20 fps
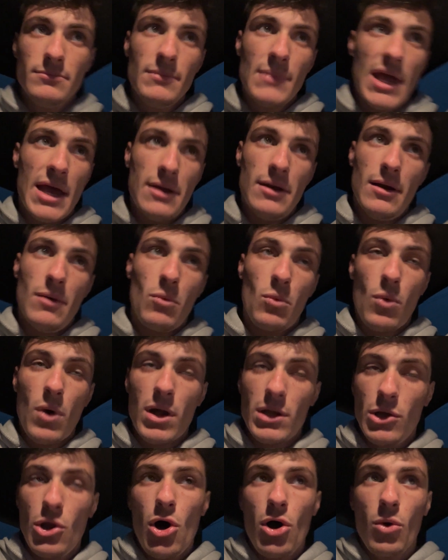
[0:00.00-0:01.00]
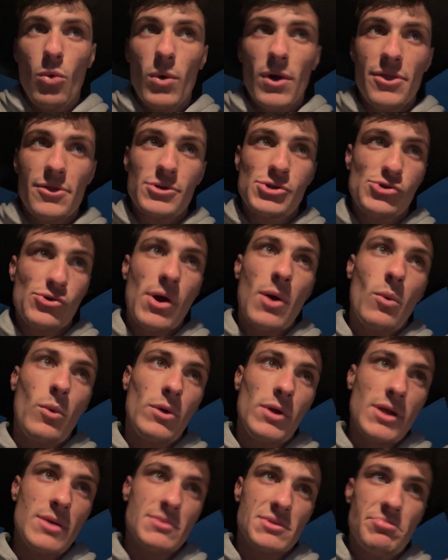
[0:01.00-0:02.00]
and along with Trent
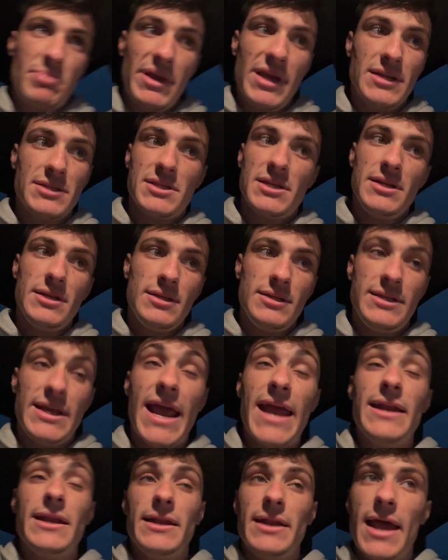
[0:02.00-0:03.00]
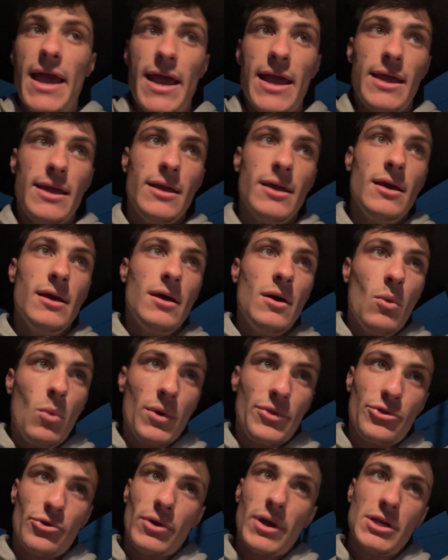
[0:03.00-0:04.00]
Williams being day-to-day
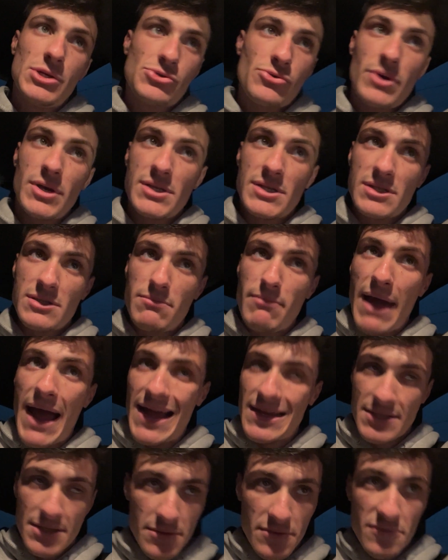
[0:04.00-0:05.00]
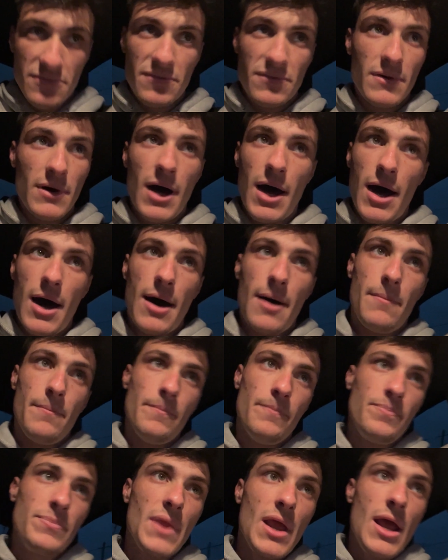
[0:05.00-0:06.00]
with their injuries, is massive.
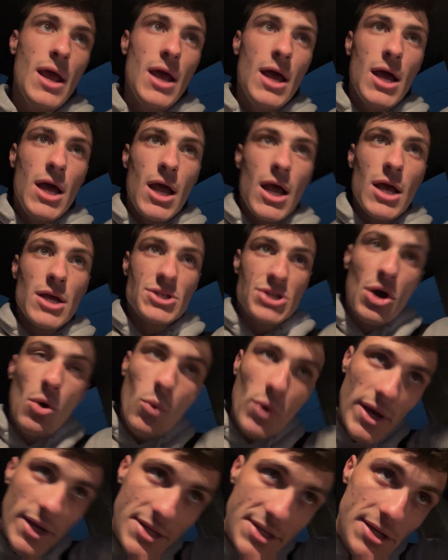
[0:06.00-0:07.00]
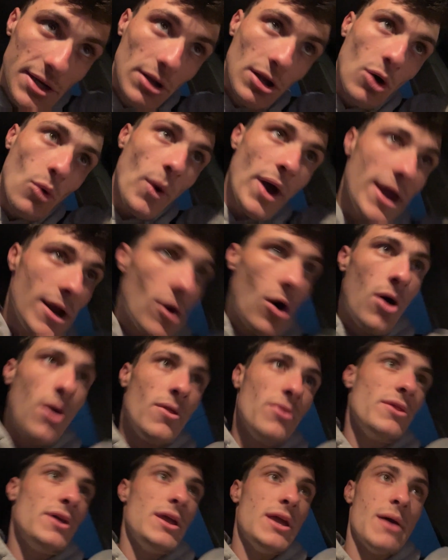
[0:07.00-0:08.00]
So we still await
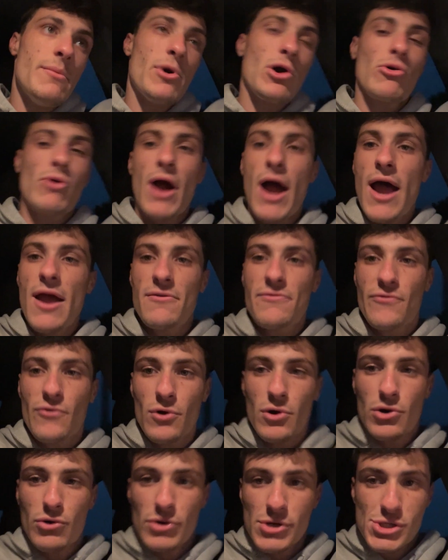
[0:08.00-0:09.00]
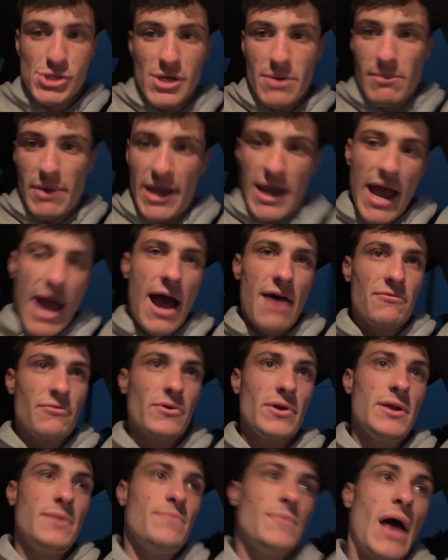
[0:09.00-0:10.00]
on the MRI for Christian
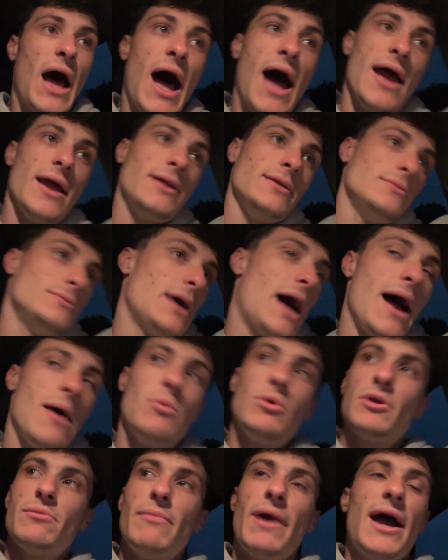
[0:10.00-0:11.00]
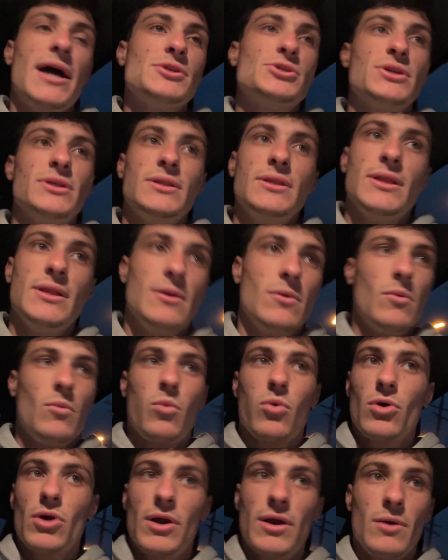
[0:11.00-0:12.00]
McCaffrey. I would imagine
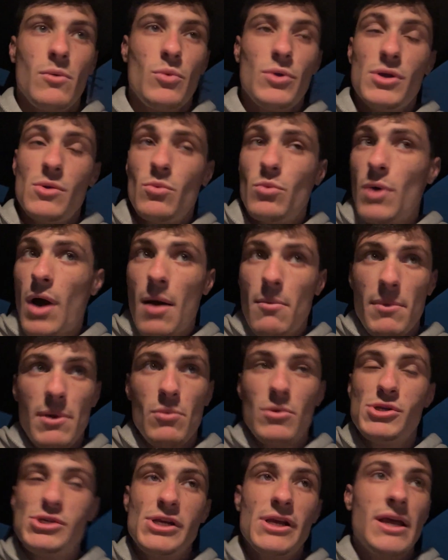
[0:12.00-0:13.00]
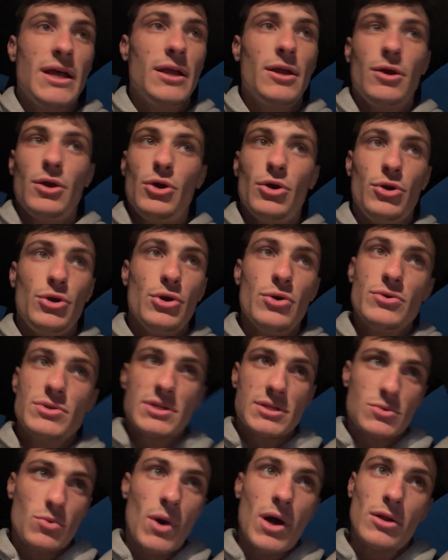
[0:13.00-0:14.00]
we should get good news
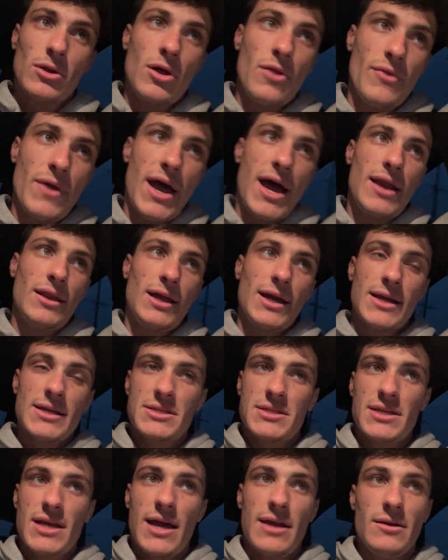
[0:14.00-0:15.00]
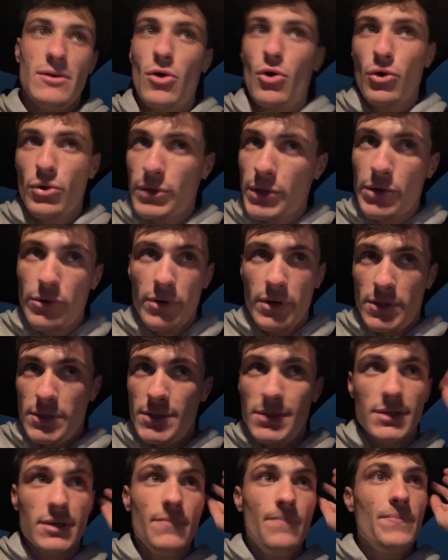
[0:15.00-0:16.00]
as well on that. Like I said earlier
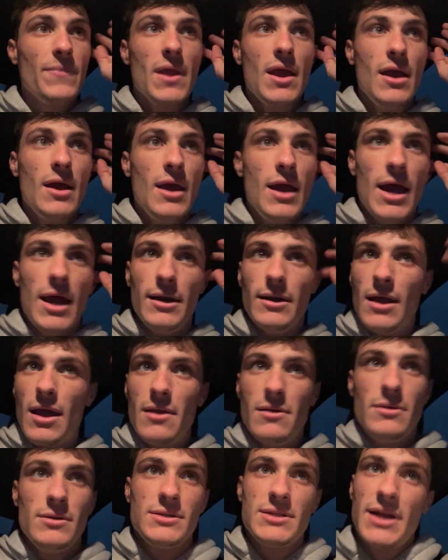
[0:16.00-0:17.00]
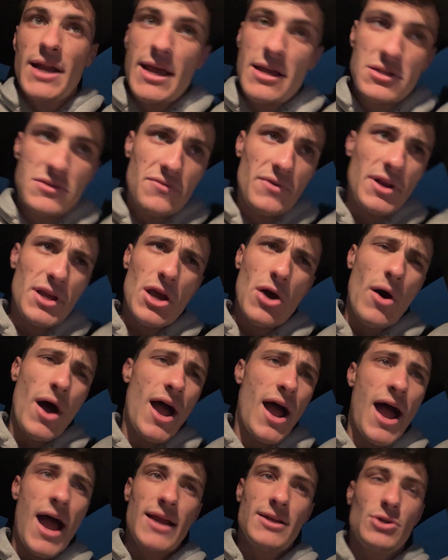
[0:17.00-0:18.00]
in today's video,
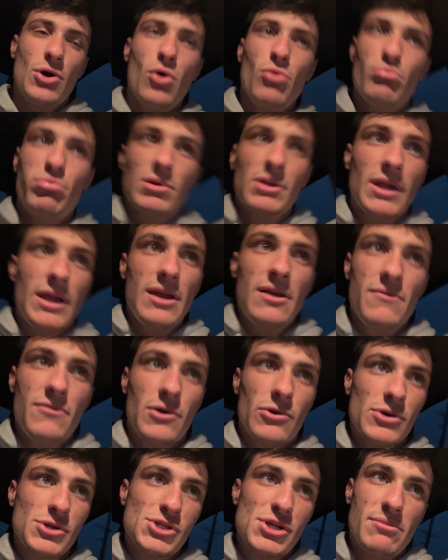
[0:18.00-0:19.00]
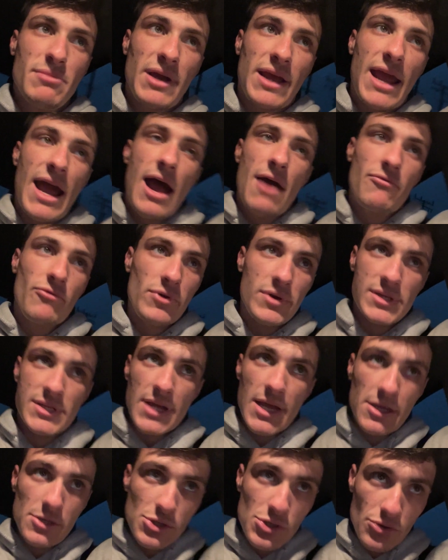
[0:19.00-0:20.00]
I don't believe Christian McCaffrey's
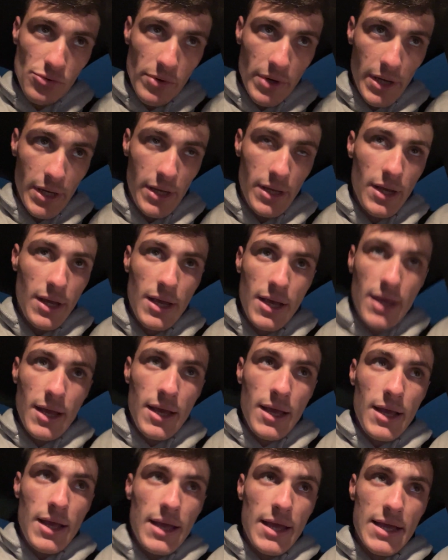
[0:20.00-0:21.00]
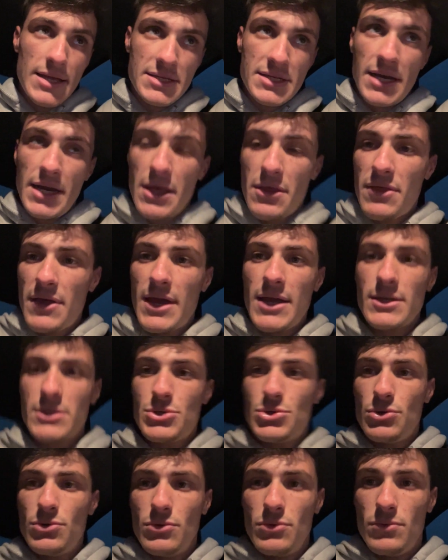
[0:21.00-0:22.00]
injury is anything
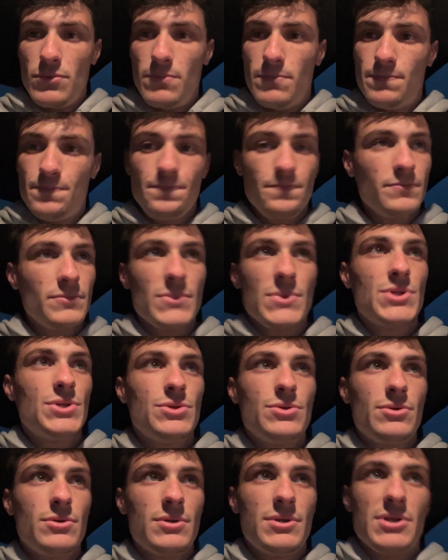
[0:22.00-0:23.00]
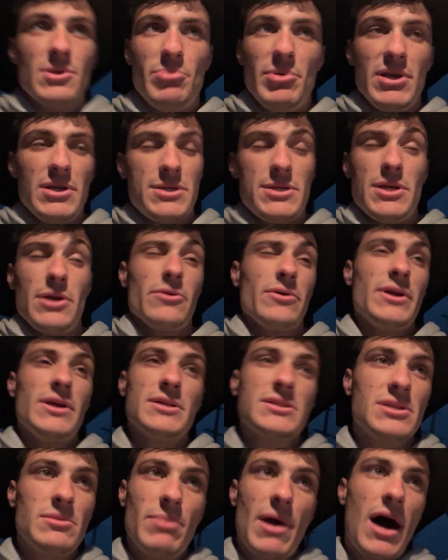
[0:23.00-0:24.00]
to be
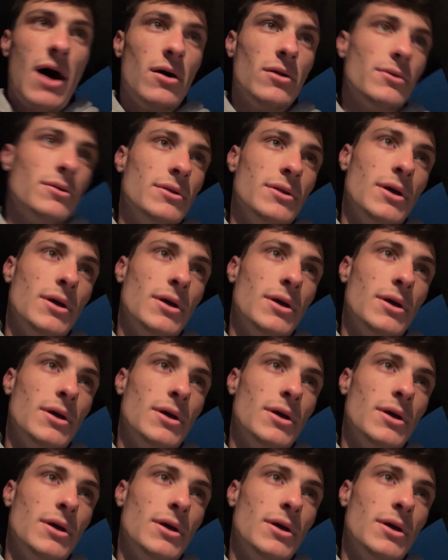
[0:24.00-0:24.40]
serious about.